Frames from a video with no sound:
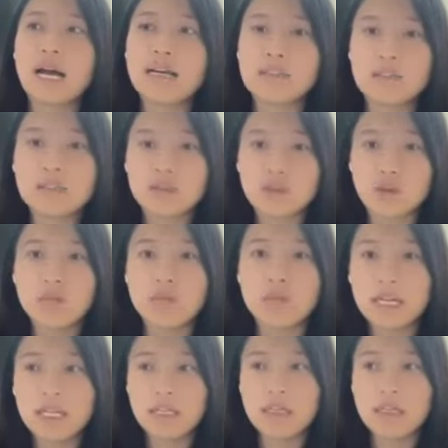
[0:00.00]
has so
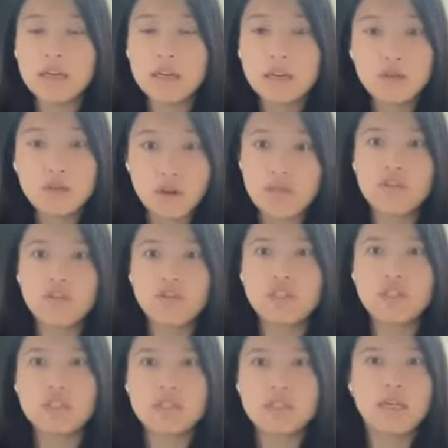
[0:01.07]
many
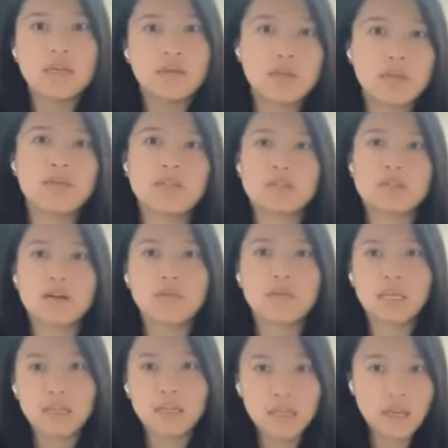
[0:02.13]
refugees and immigrants
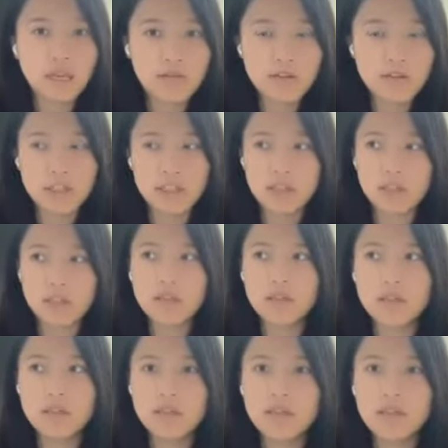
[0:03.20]
coming in every
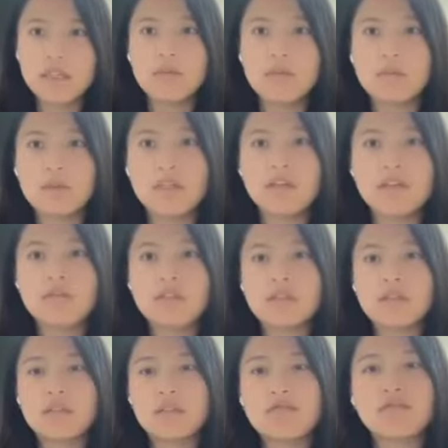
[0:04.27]
year, he believed
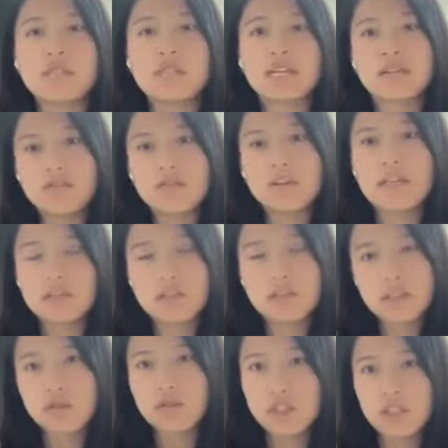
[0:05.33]
if we can find a
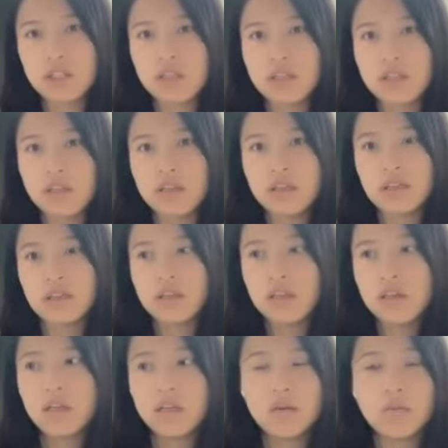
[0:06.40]
solution here,
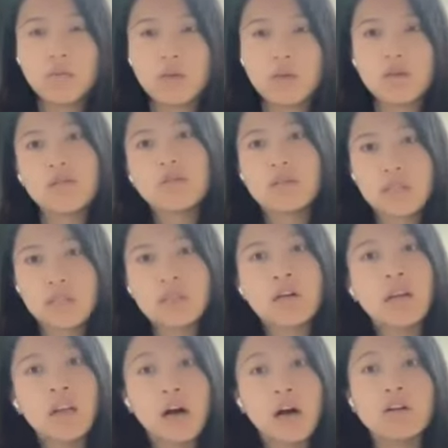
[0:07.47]
it will in
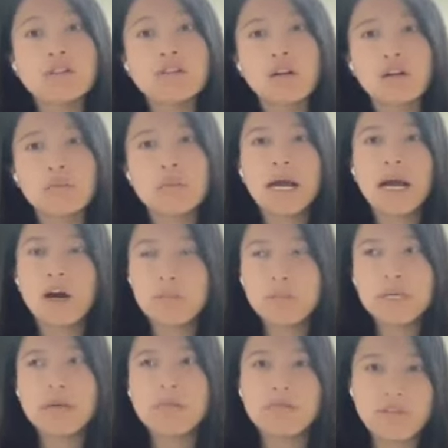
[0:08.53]
the long term help
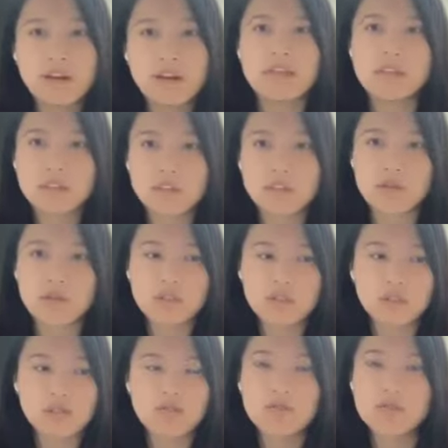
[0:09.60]
him find
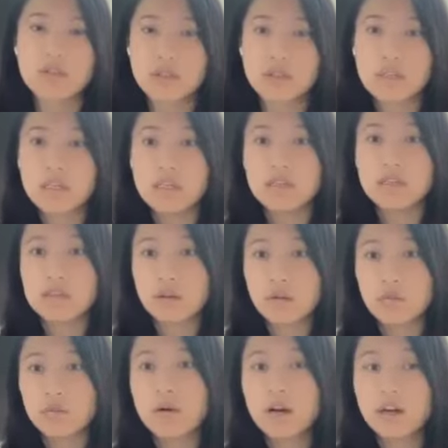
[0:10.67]
solution for his
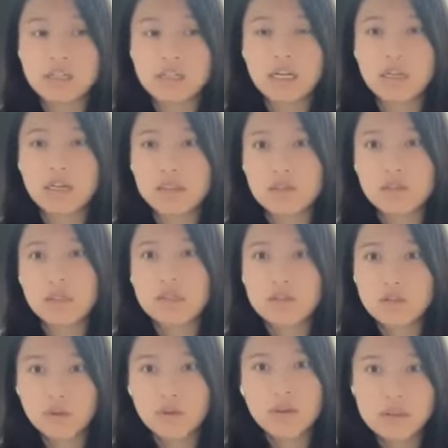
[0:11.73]
own project about
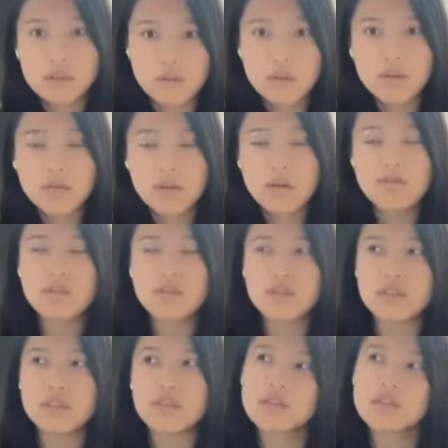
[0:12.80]
North Korean
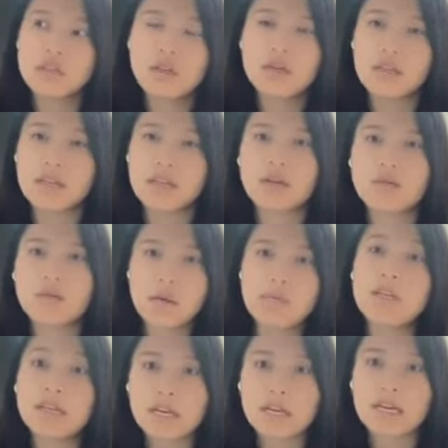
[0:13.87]
refugees, like
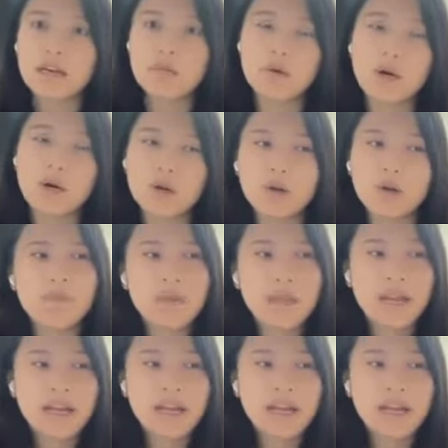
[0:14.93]
replicate the model.